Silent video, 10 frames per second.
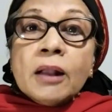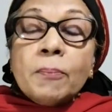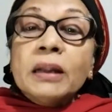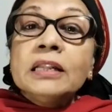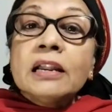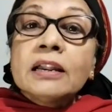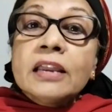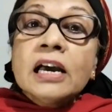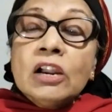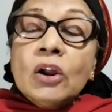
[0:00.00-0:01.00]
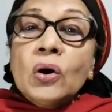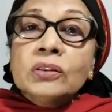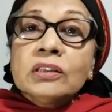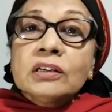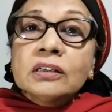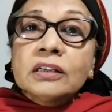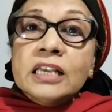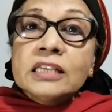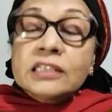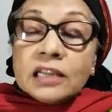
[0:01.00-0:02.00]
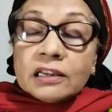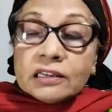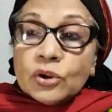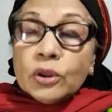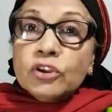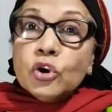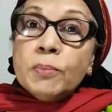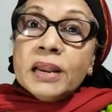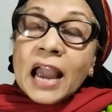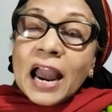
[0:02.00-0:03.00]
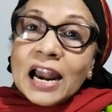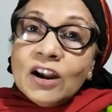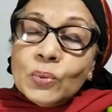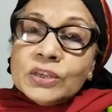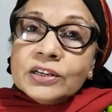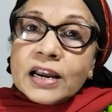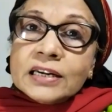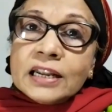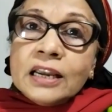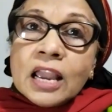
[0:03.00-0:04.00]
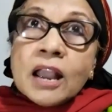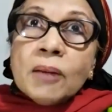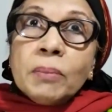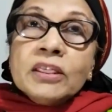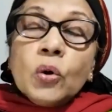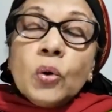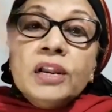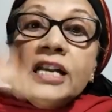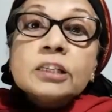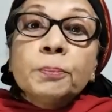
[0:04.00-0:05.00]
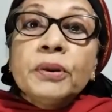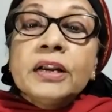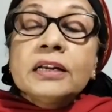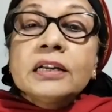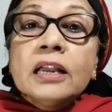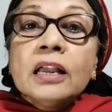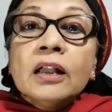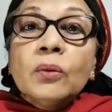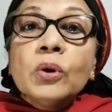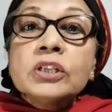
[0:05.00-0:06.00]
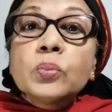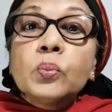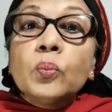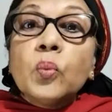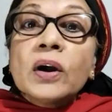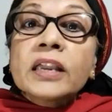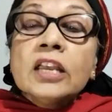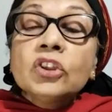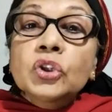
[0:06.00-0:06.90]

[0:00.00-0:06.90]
But the real author is, you know, human hand was writing, but the Holy Spirit was working